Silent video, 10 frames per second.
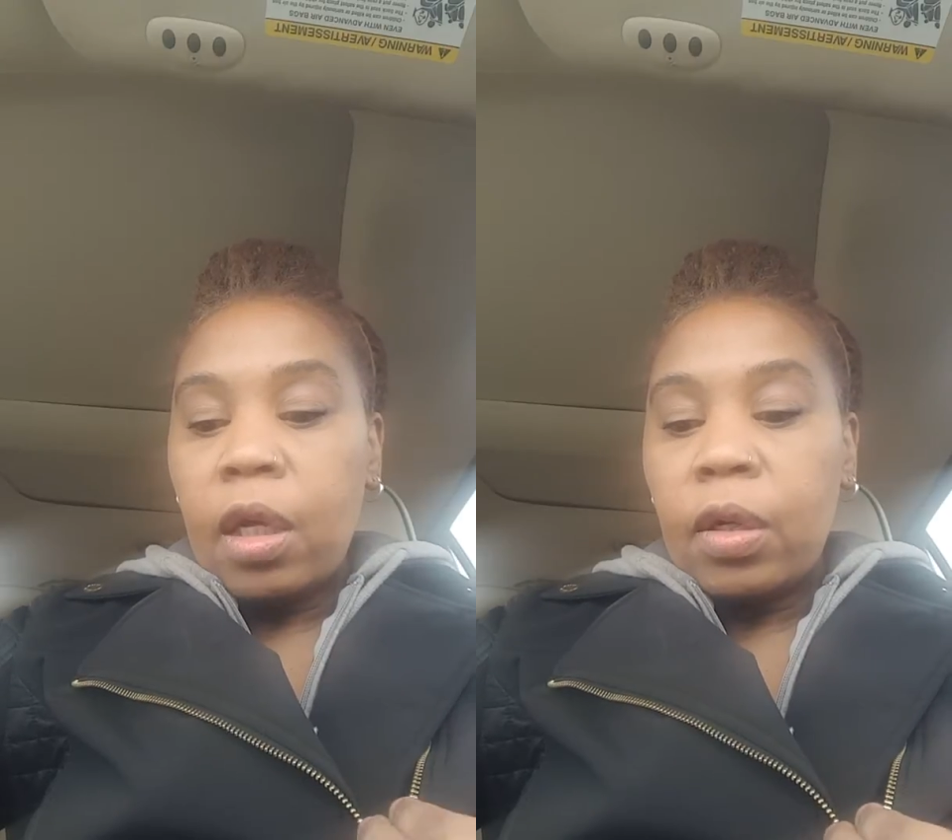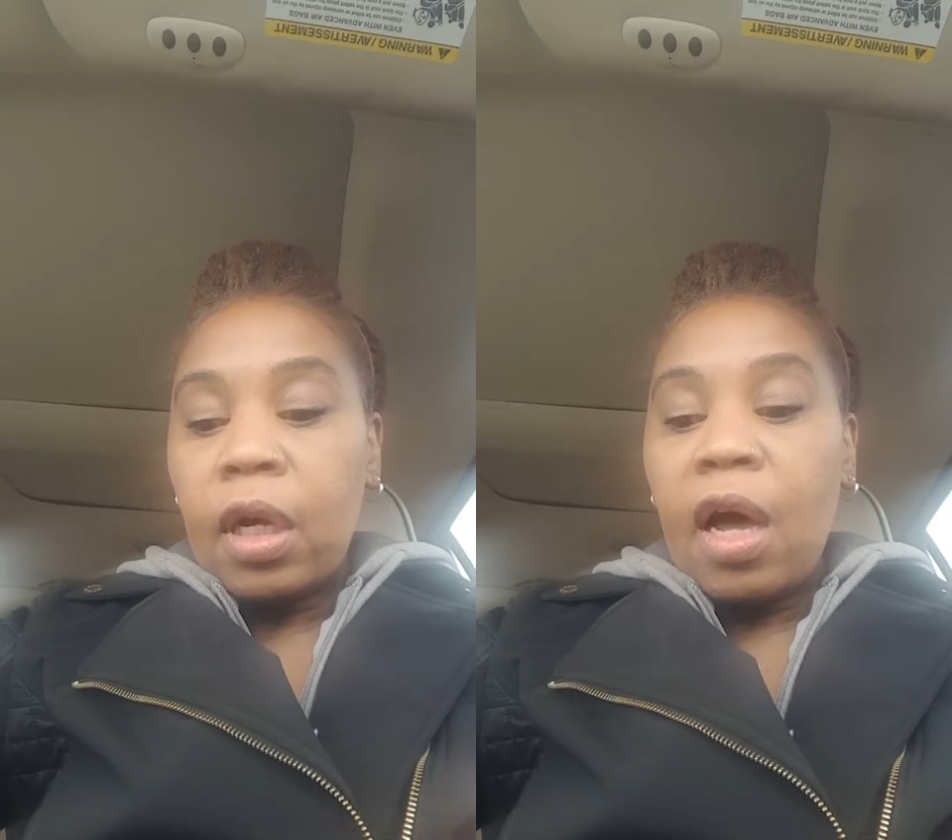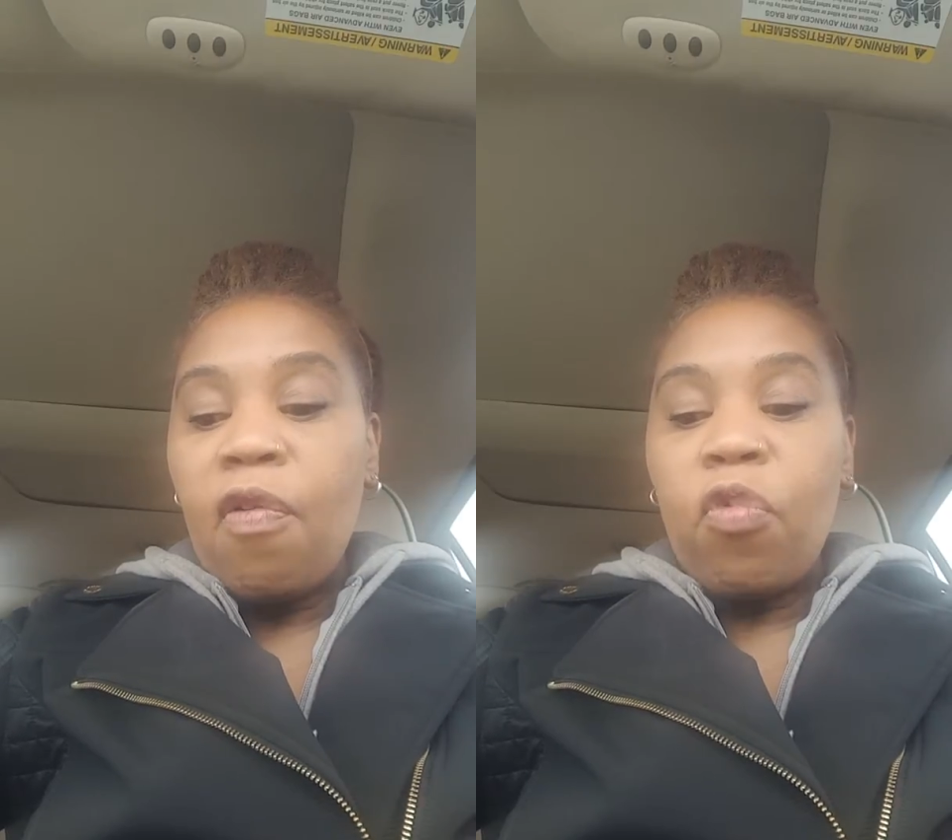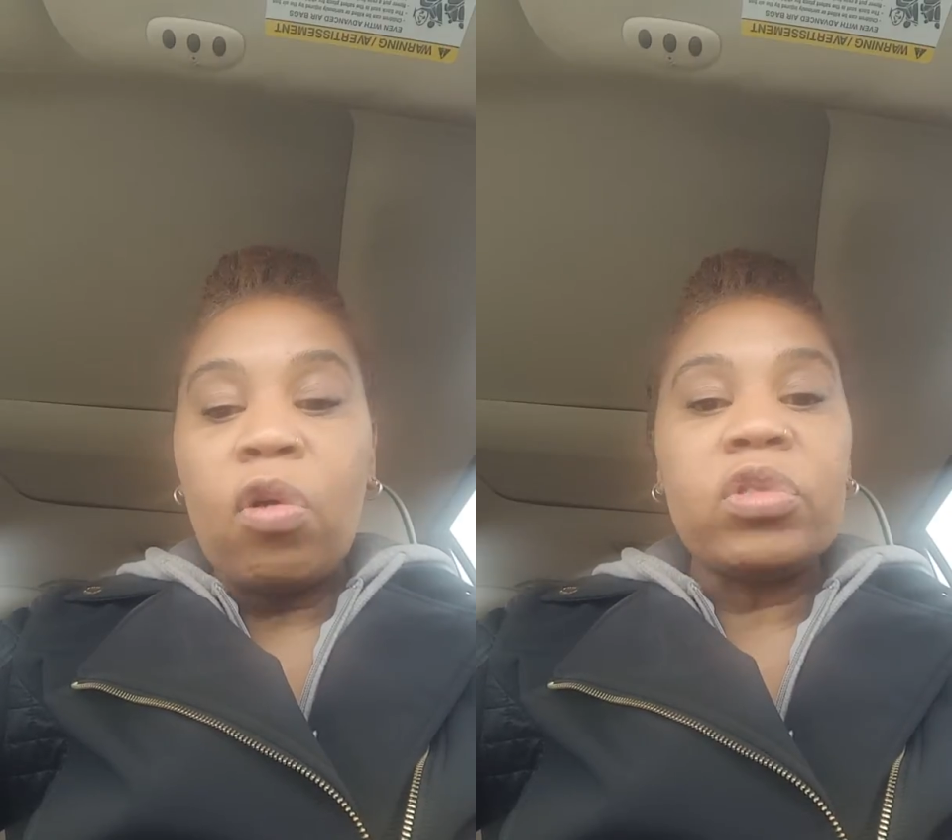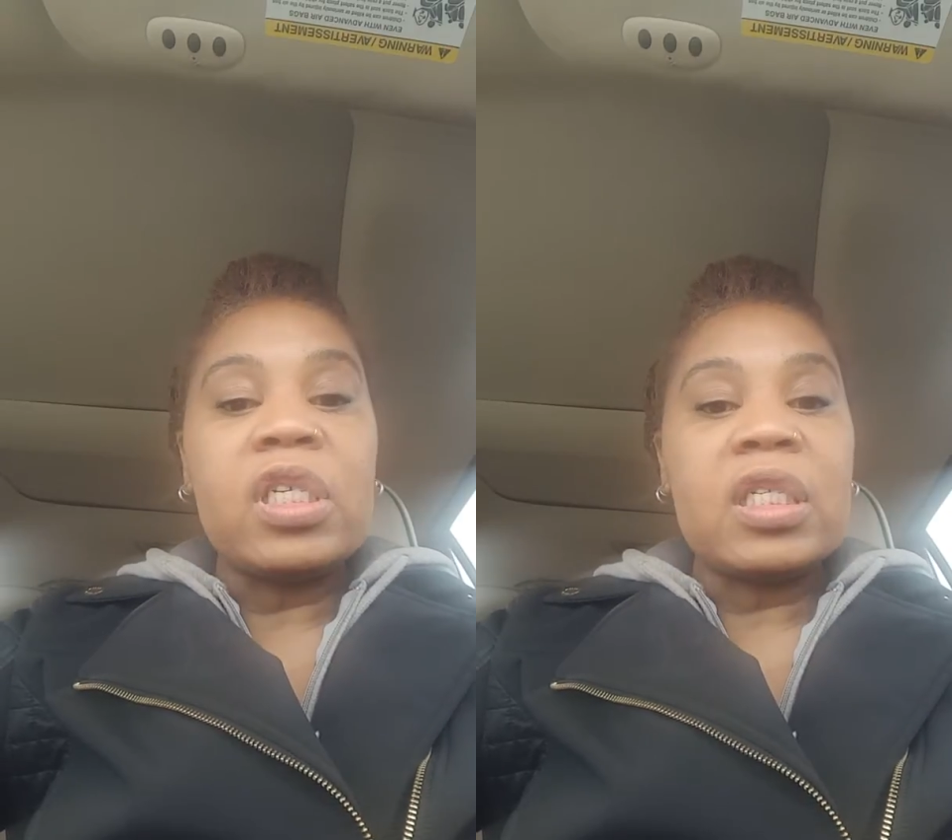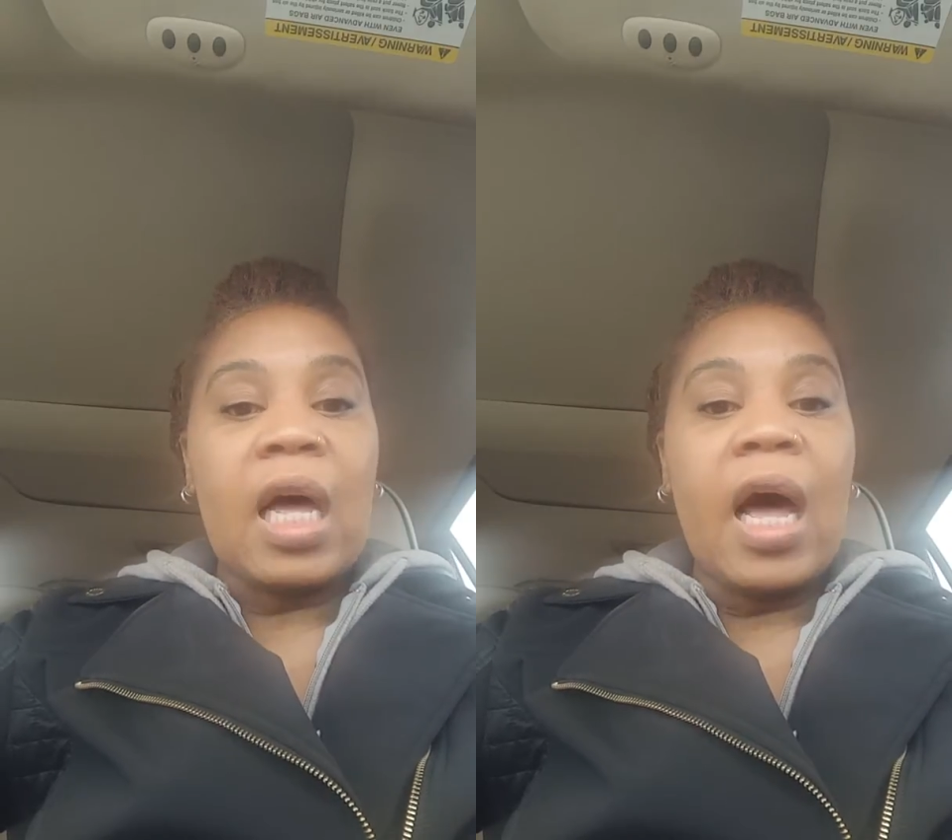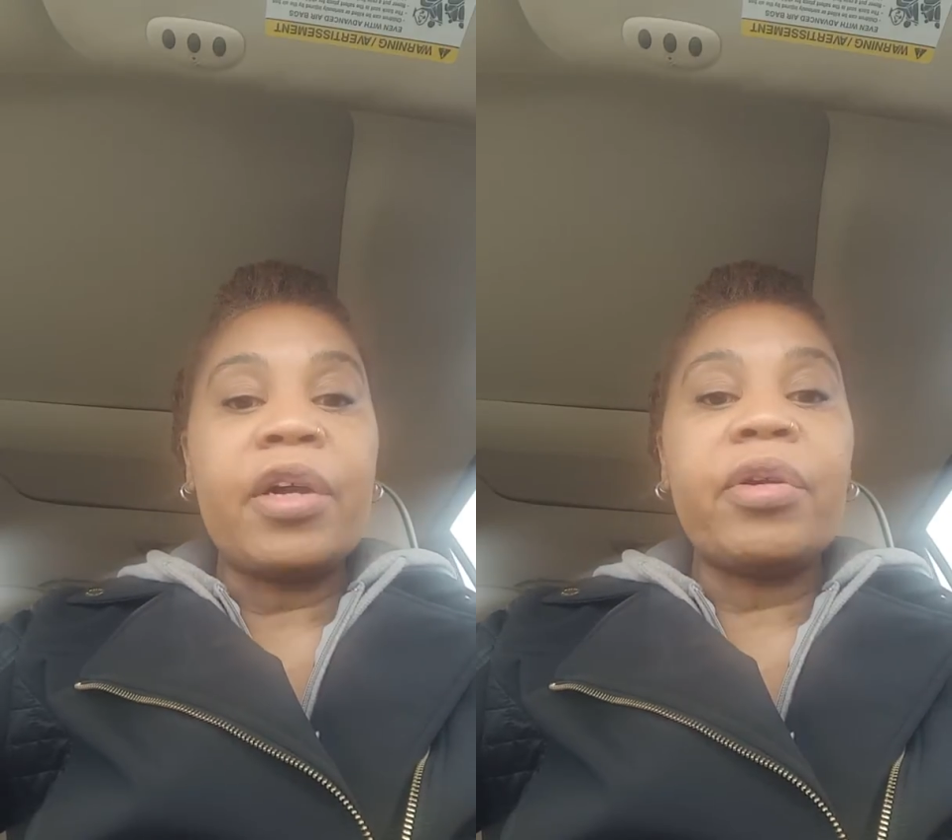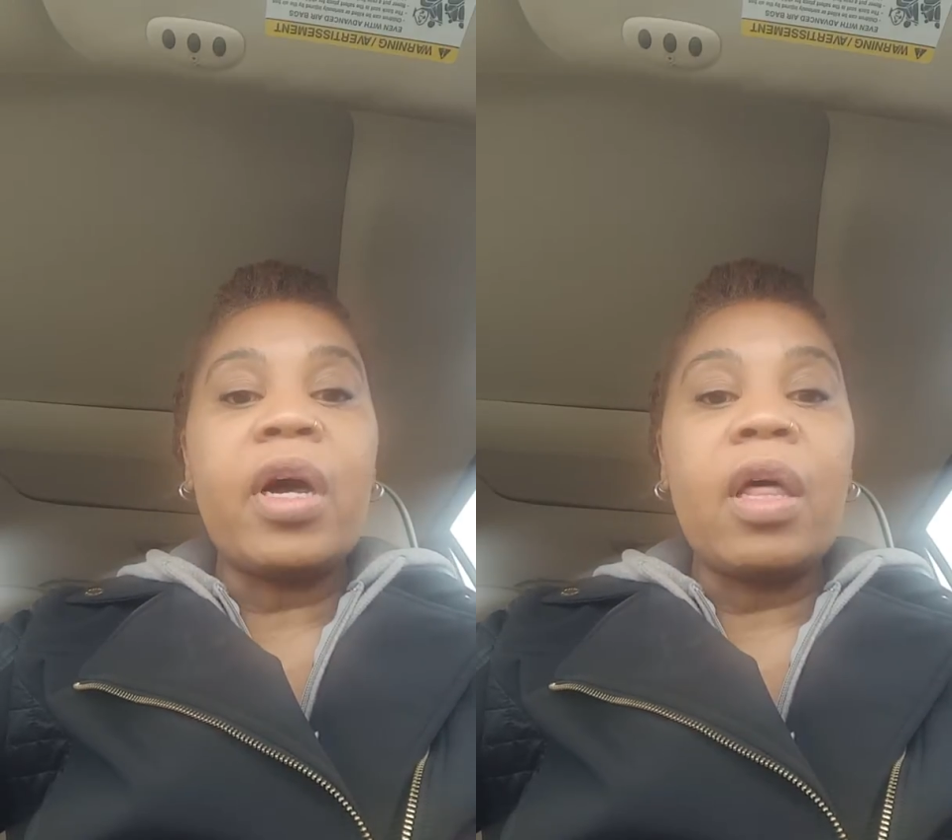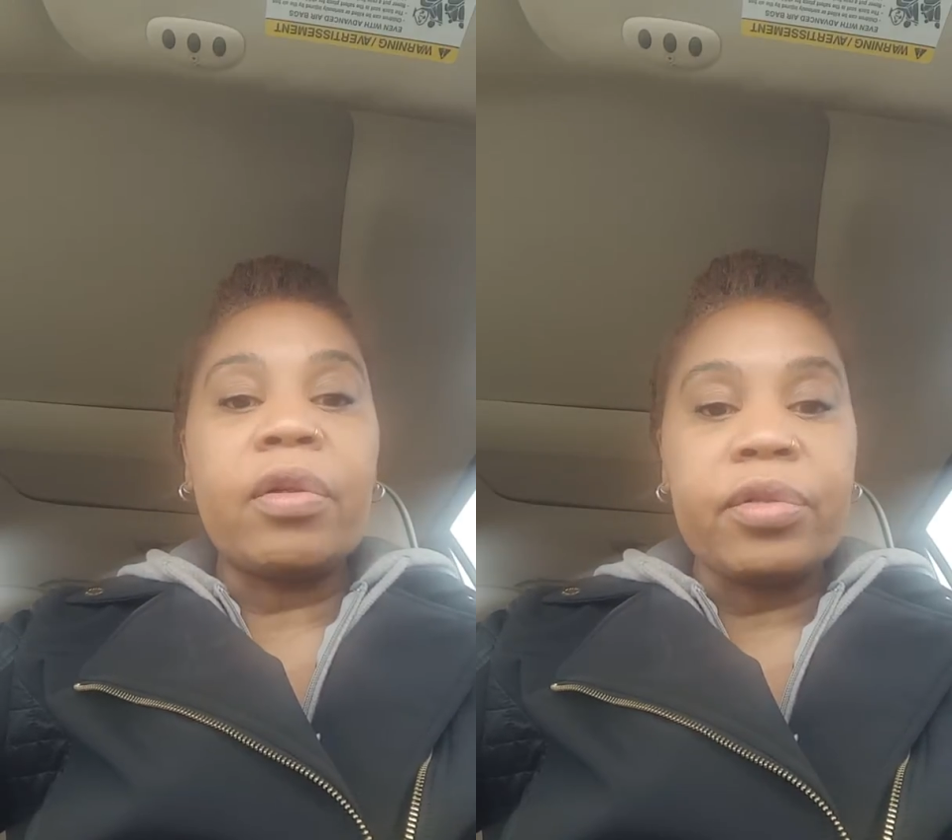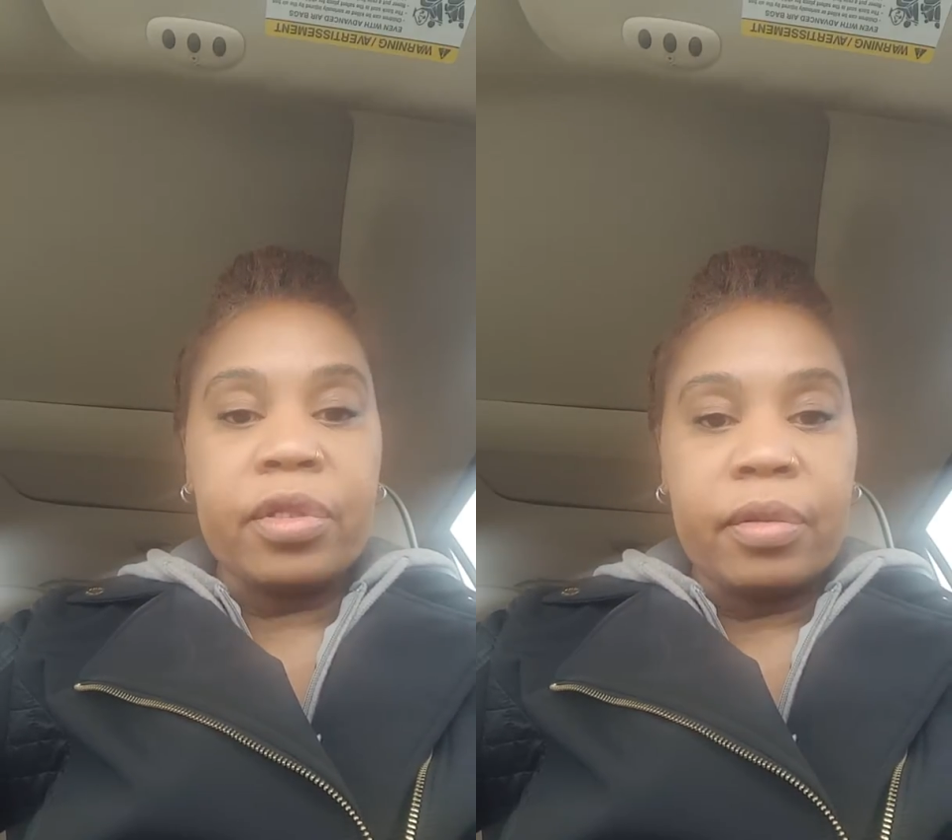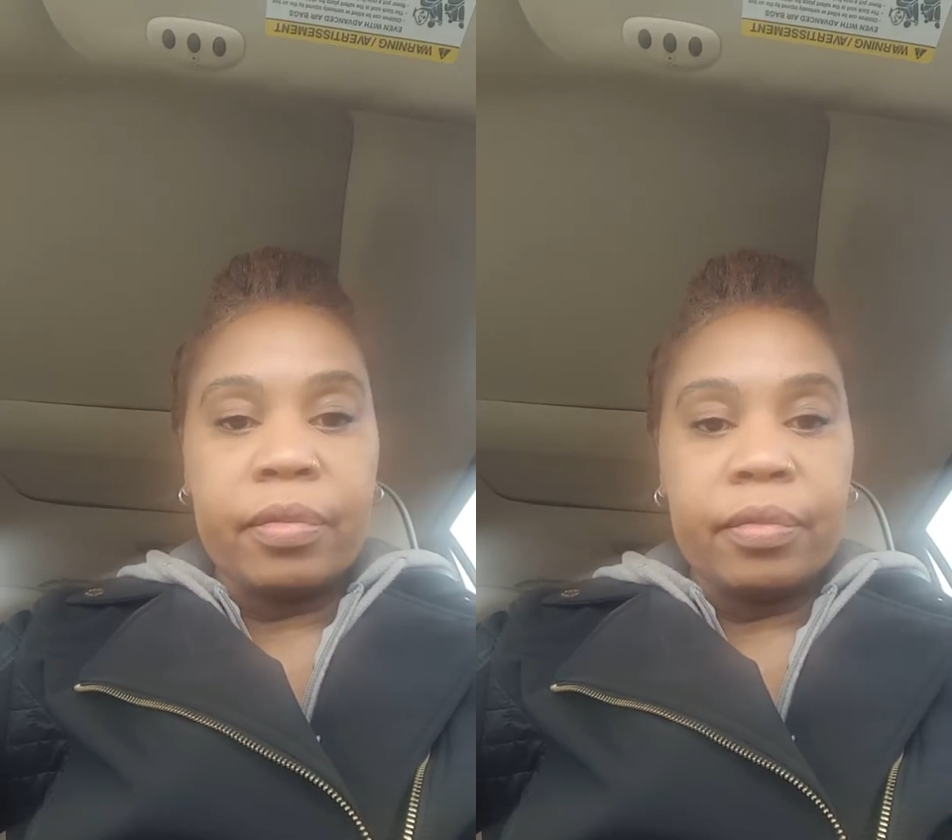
Love won't dishonor others.